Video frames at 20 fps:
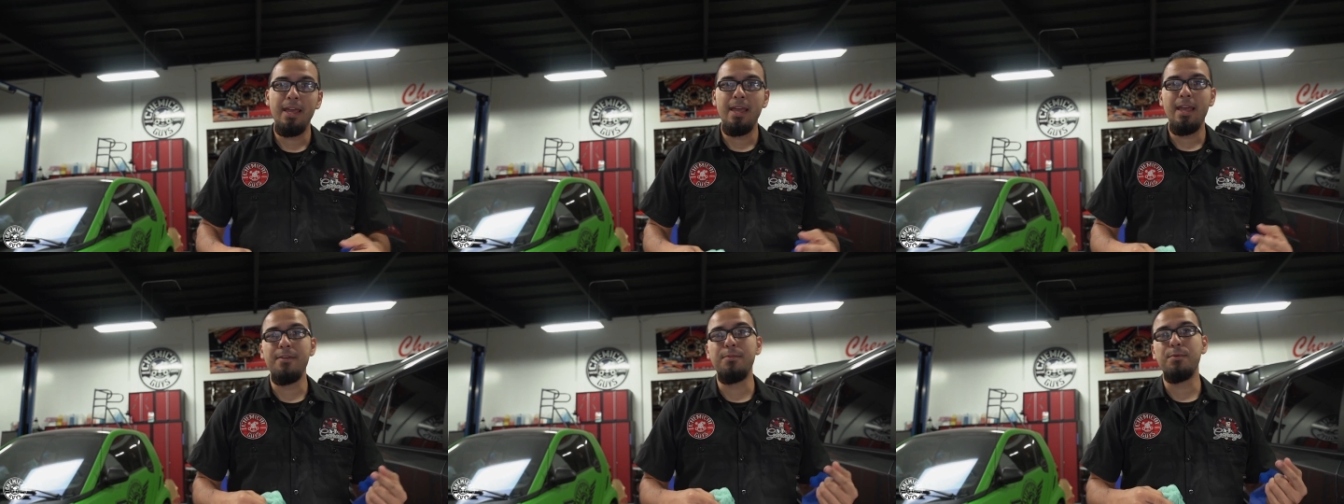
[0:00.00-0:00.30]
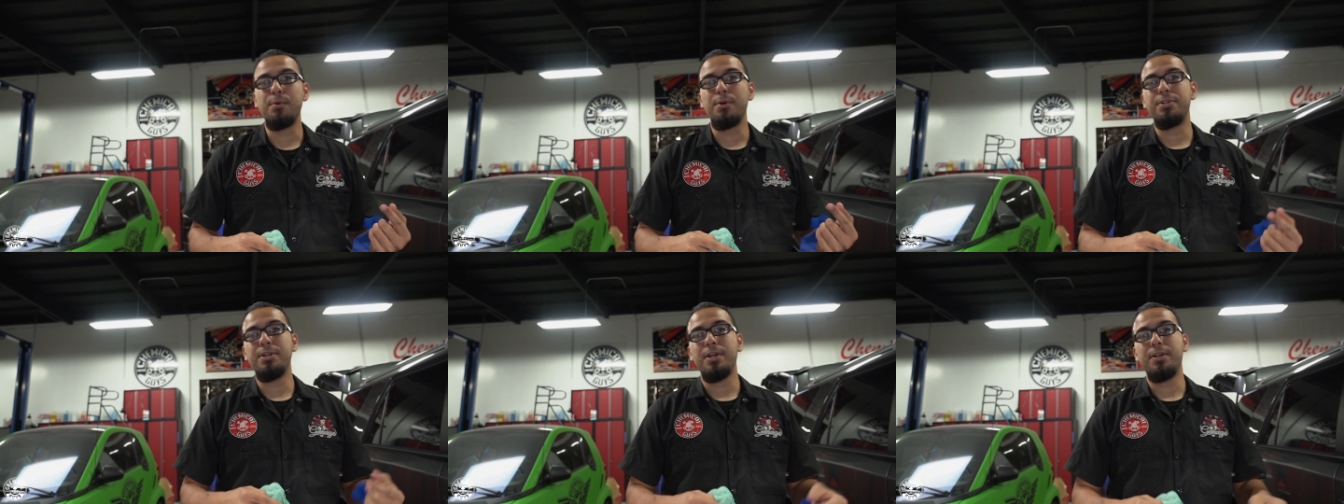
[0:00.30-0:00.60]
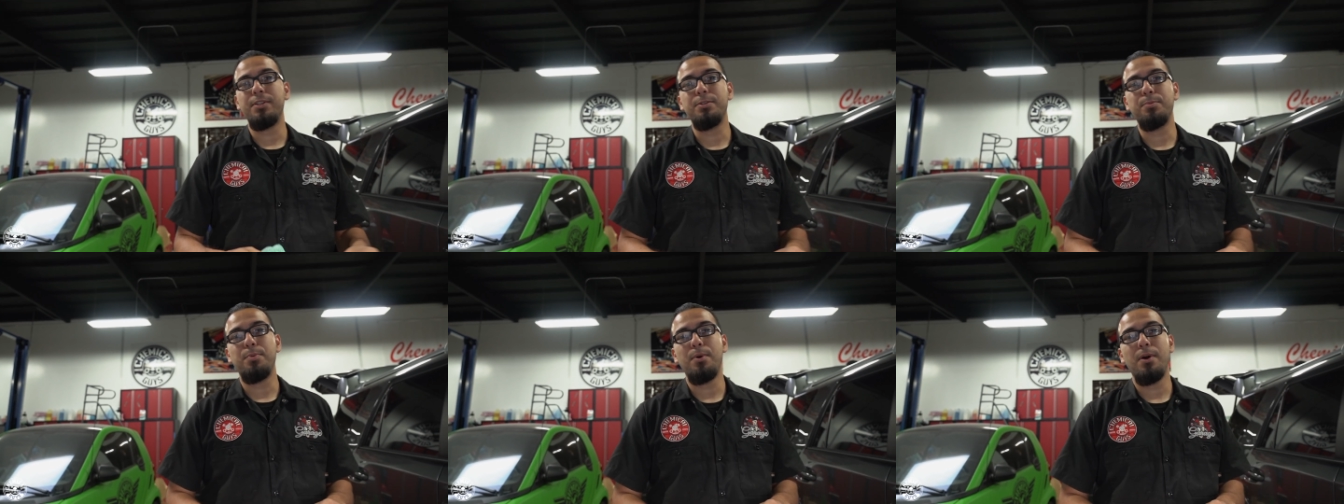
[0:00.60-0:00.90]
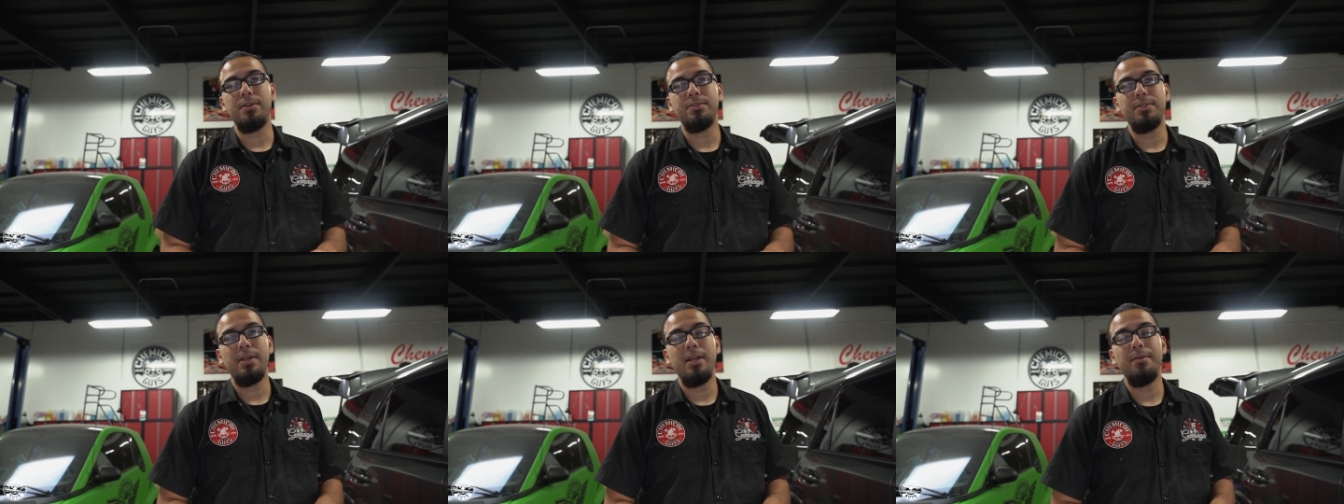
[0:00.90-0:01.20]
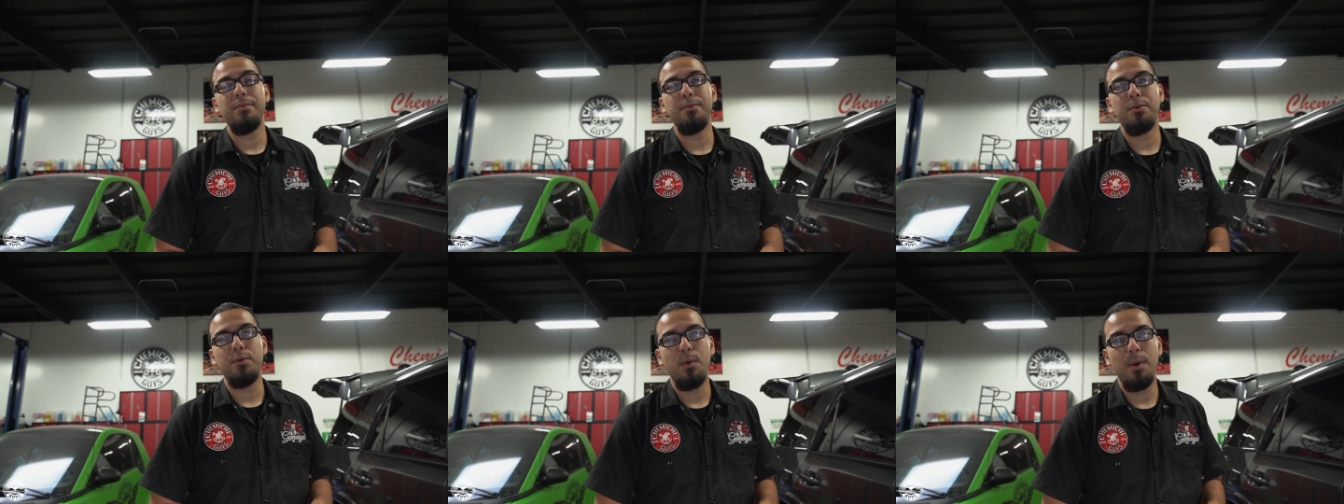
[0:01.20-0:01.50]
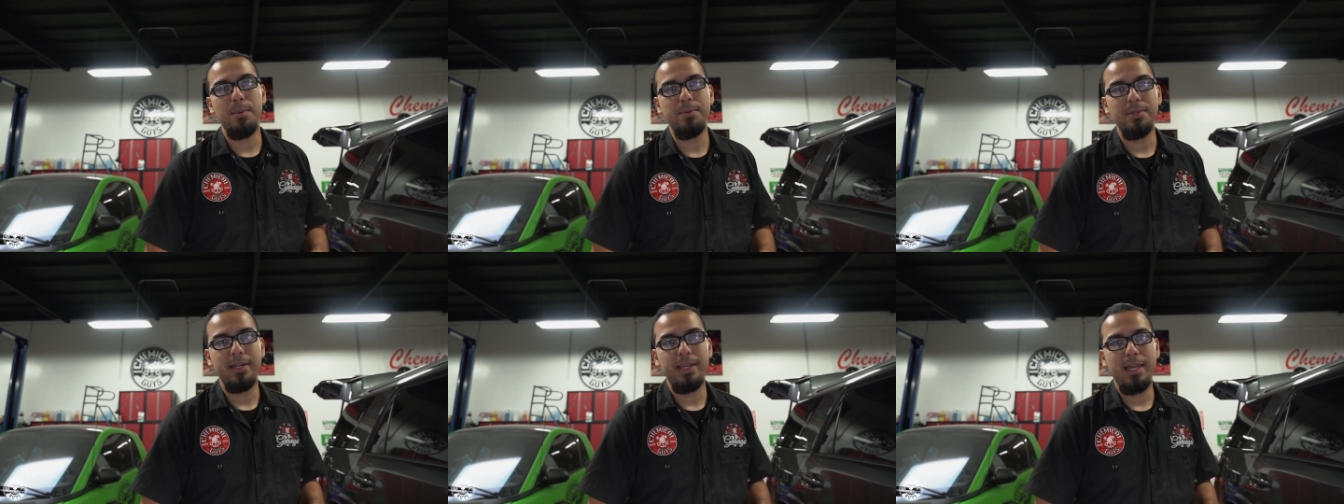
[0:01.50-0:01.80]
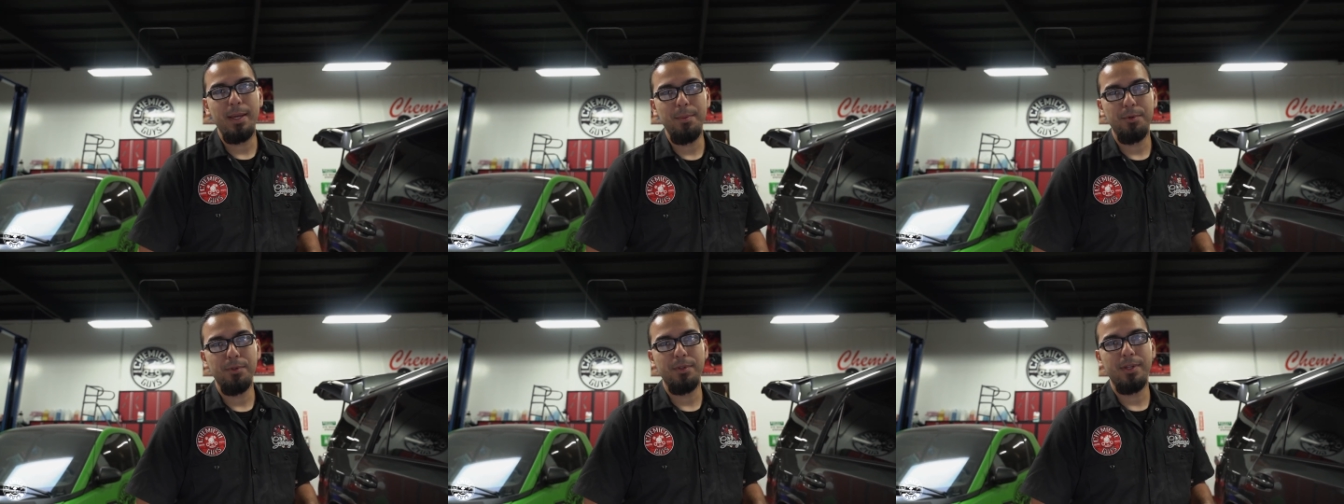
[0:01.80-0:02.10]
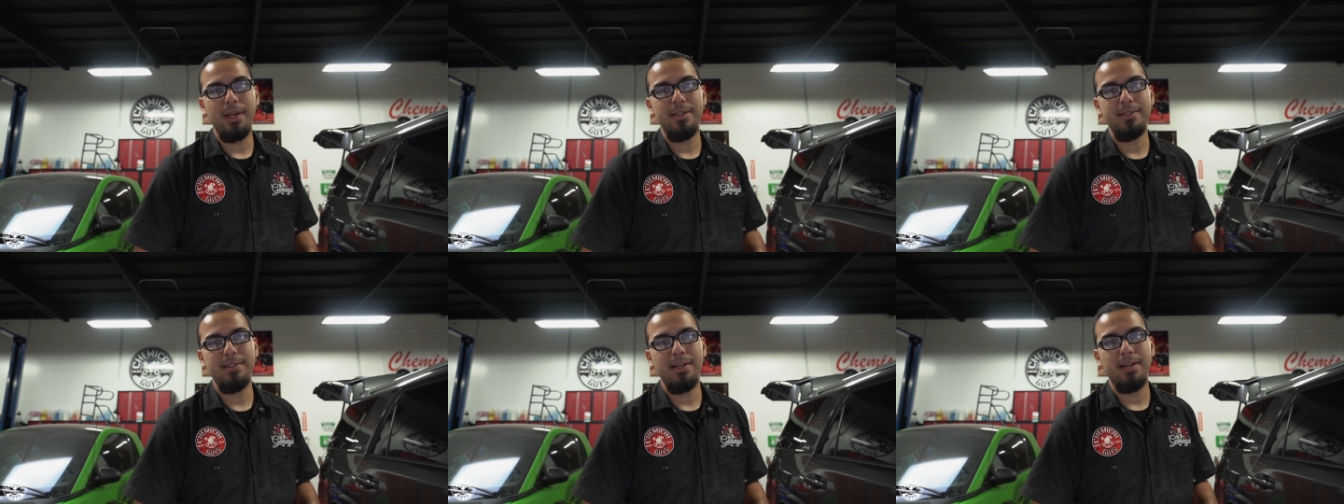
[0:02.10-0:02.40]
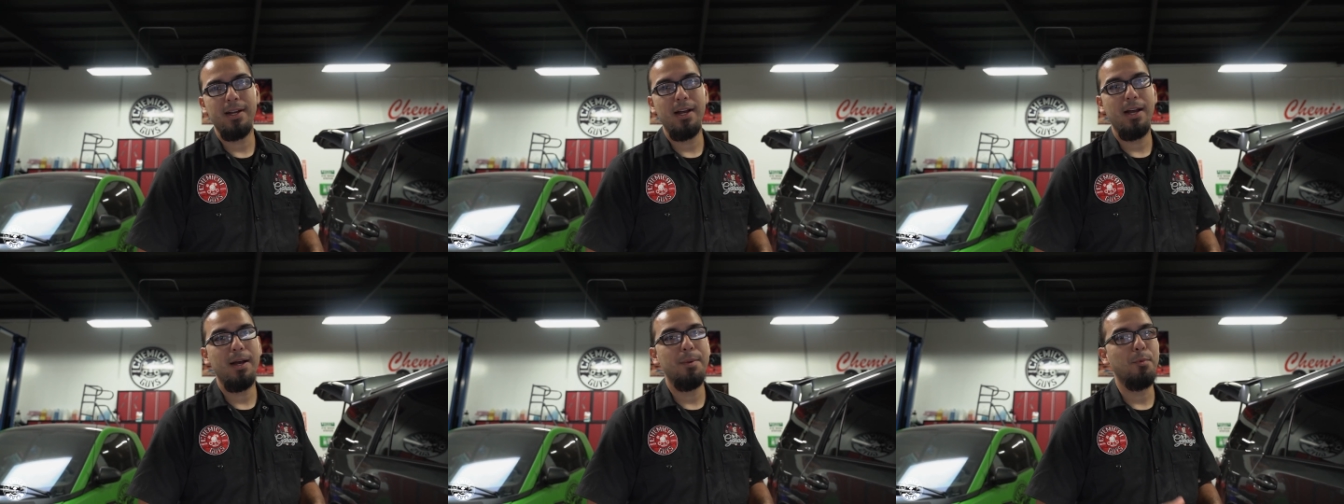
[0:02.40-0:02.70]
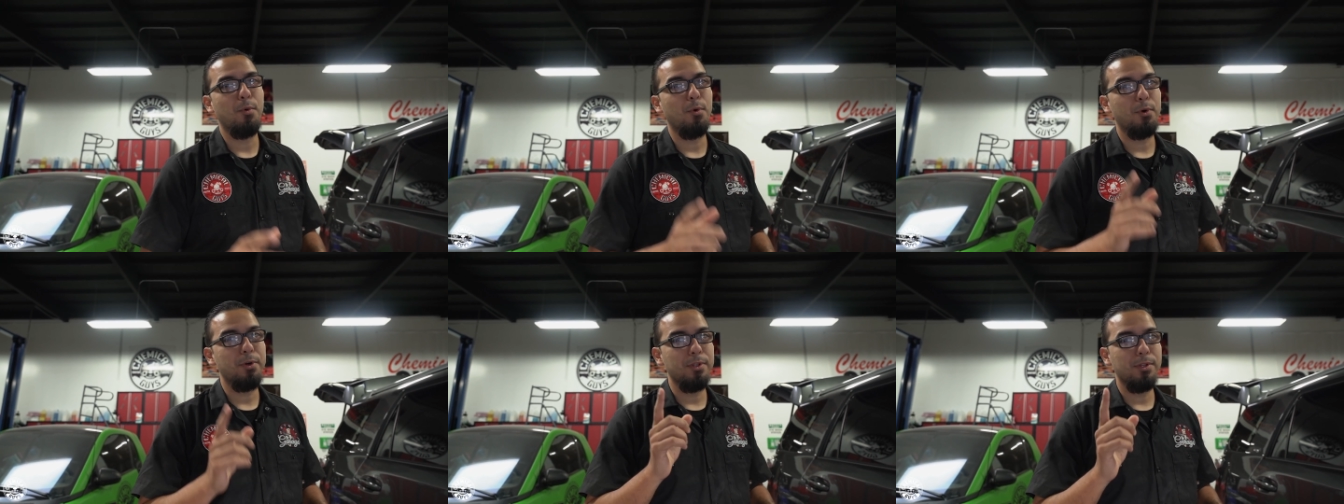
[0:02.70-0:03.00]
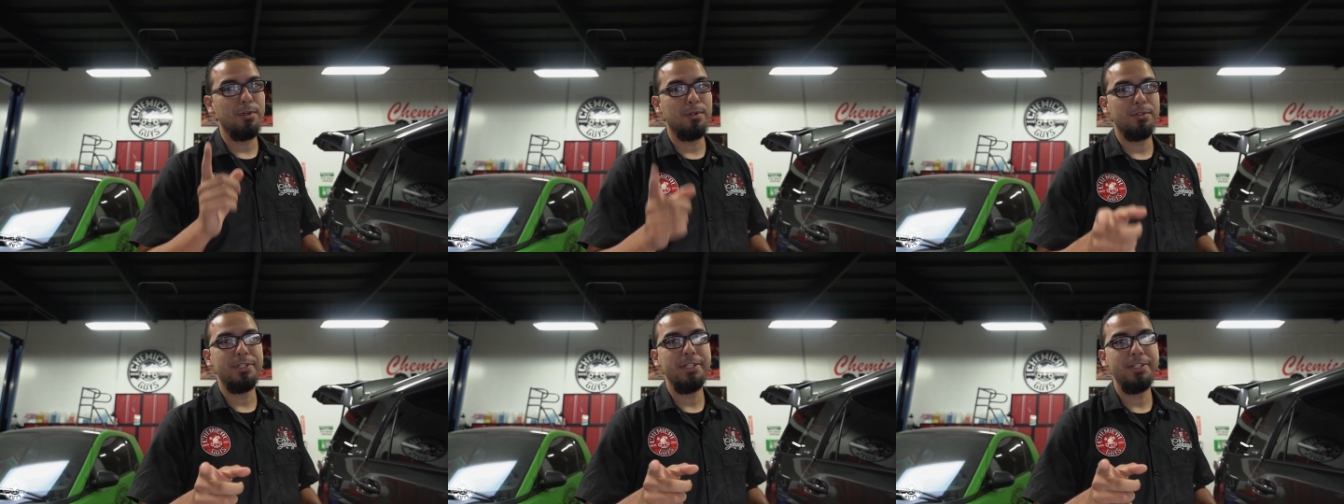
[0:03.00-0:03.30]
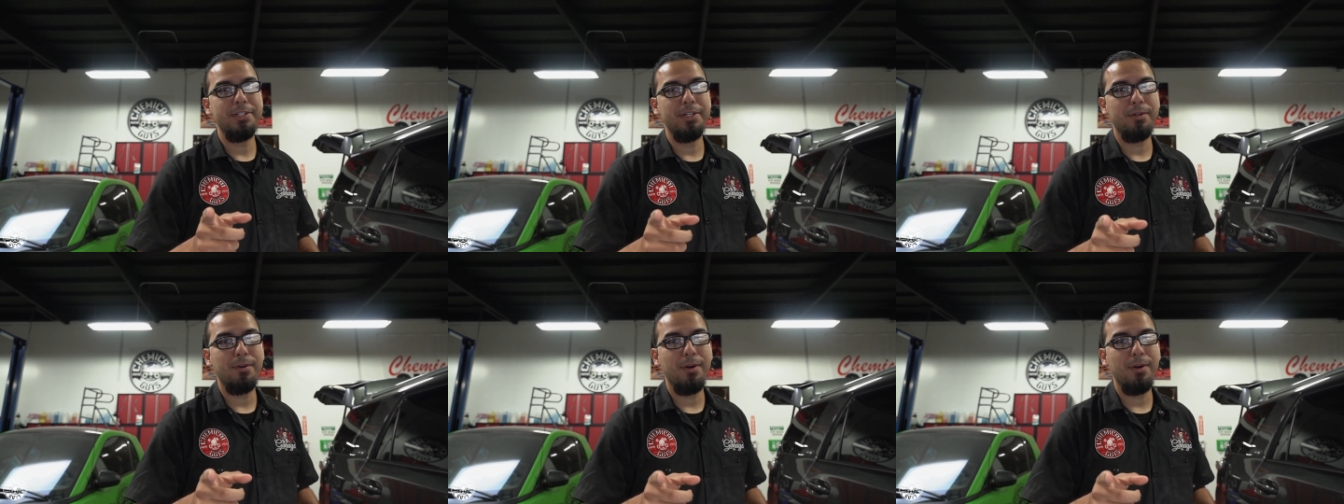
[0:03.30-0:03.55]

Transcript: If you want to check out these products, head over to our website, chemical guys dot com, or your local detail